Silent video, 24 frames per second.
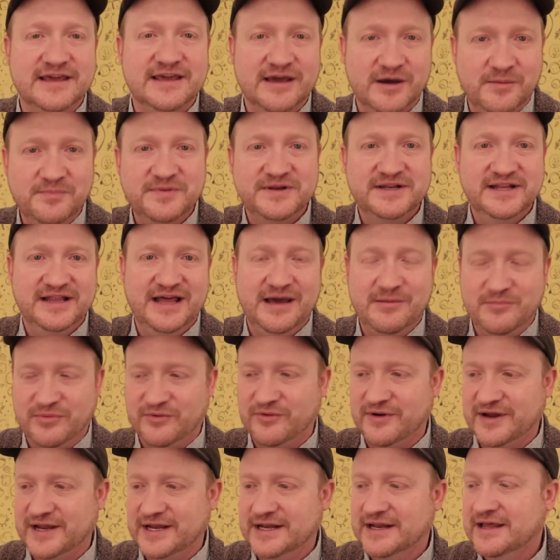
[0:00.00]
up to that
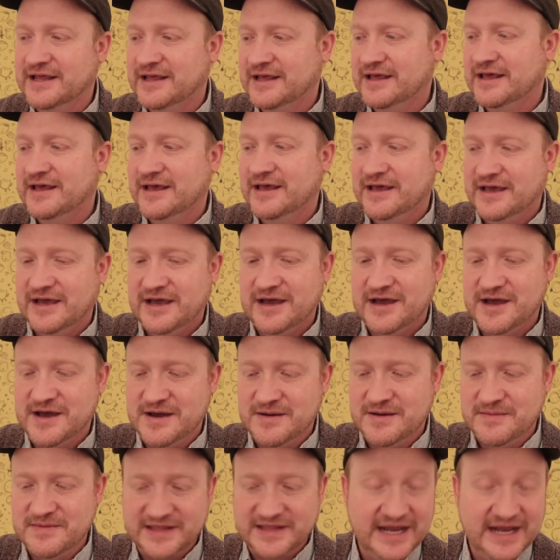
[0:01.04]
point
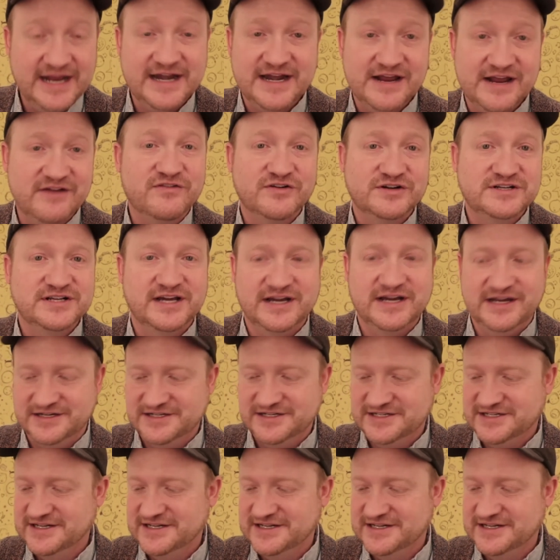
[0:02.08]
than I had ever touched.